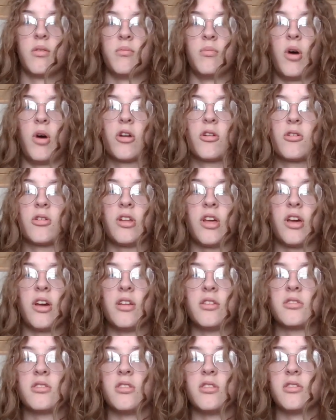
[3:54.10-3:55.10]
Modern day
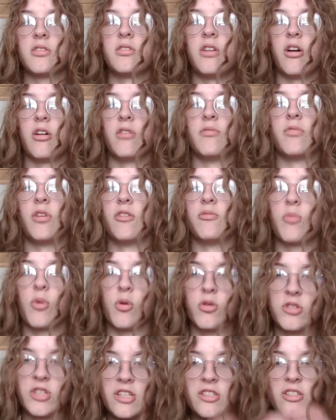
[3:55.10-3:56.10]
incidents now involve
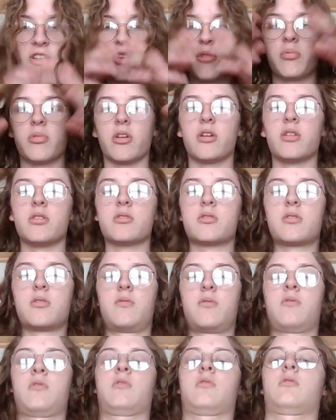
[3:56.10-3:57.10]
more detailed plans.
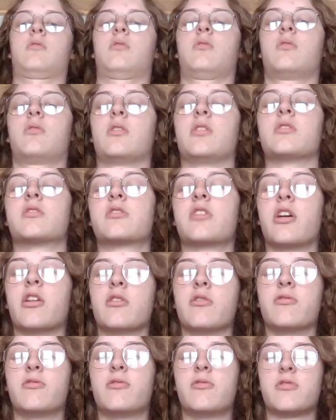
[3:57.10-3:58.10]
Instead
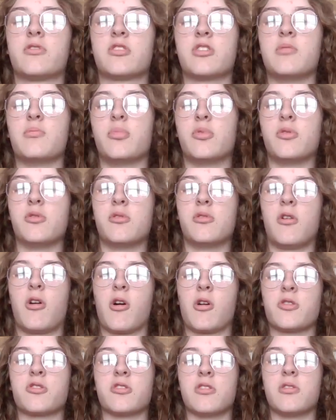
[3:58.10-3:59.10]
of simple
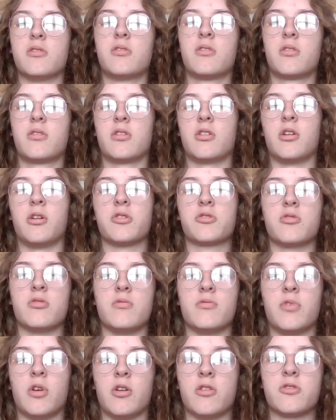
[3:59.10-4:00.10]
arson, it also
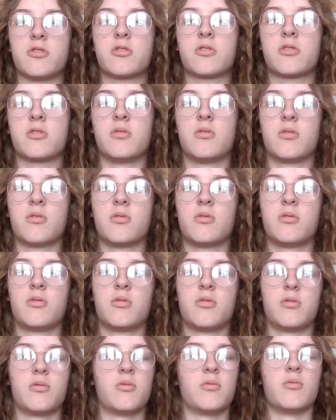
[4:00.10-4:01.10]
involves
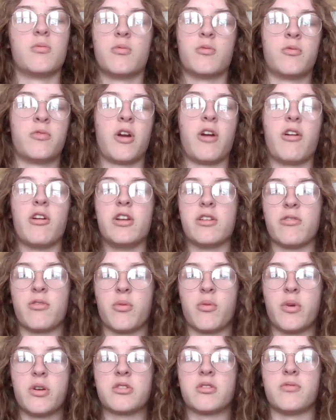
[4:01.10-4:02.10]
very
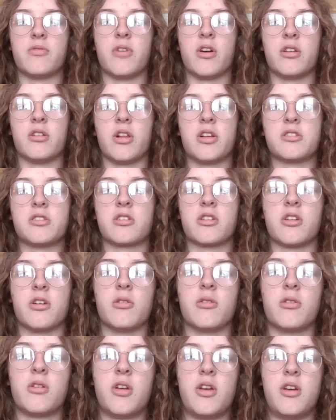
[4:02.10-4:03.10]
different ways to vandalize the
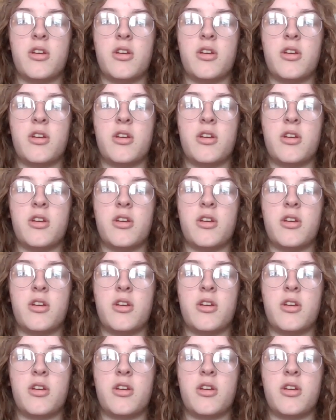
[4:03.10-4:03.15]
goat.